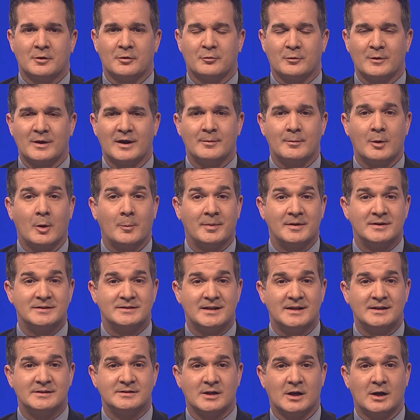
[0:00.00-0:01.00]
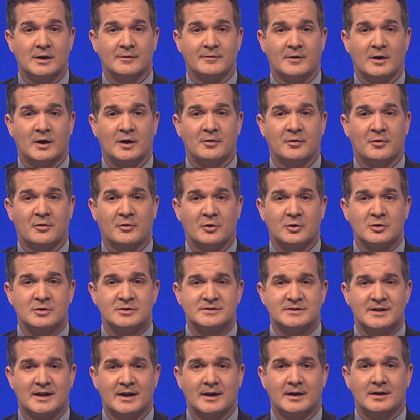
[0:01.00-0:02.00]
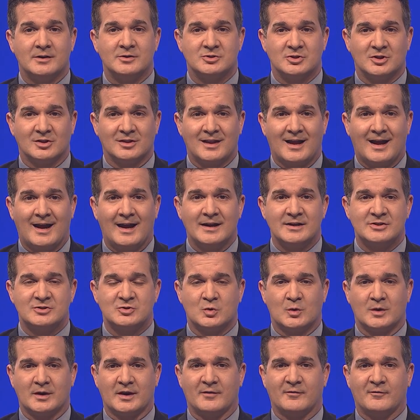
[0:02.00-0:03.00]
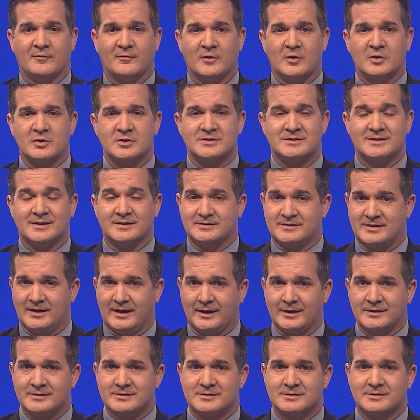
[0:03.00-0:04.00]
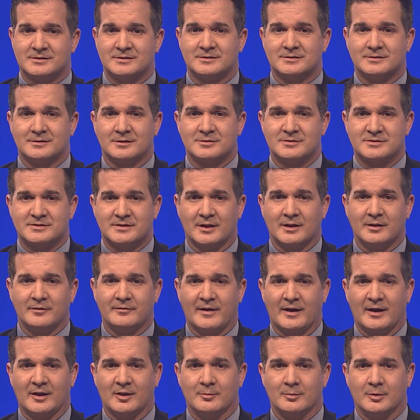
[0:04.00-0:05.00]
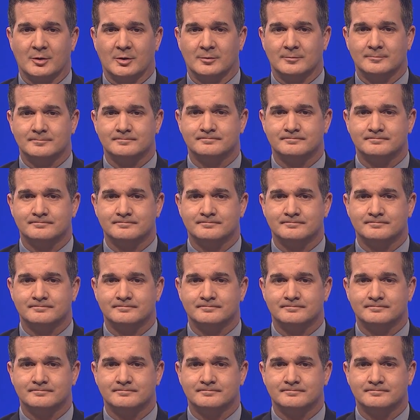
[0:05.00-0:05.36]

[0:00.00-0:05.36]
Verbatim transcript: 3M Open tees off on Thursday, July 21st, and tickets are still available.